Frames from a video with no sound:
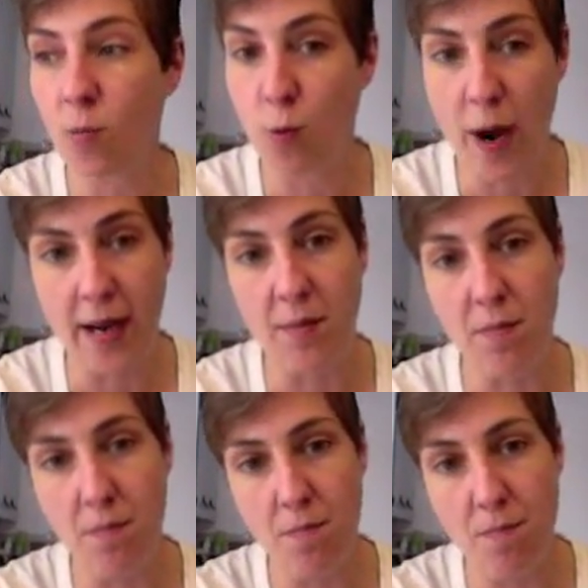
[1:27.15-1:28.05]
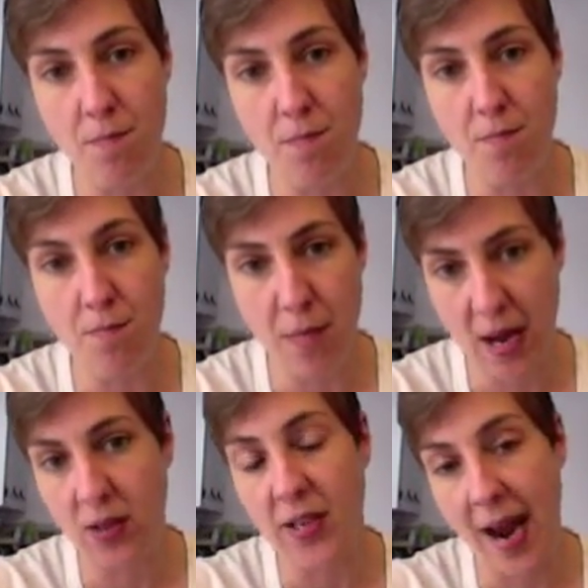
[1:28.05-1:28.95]
when
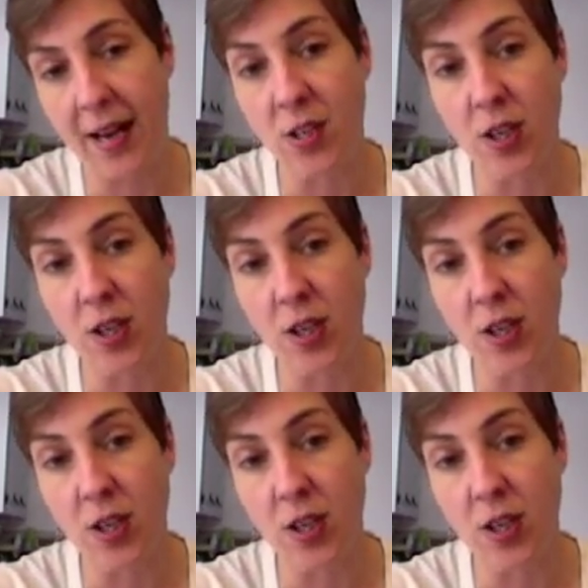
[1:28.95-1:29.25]
males had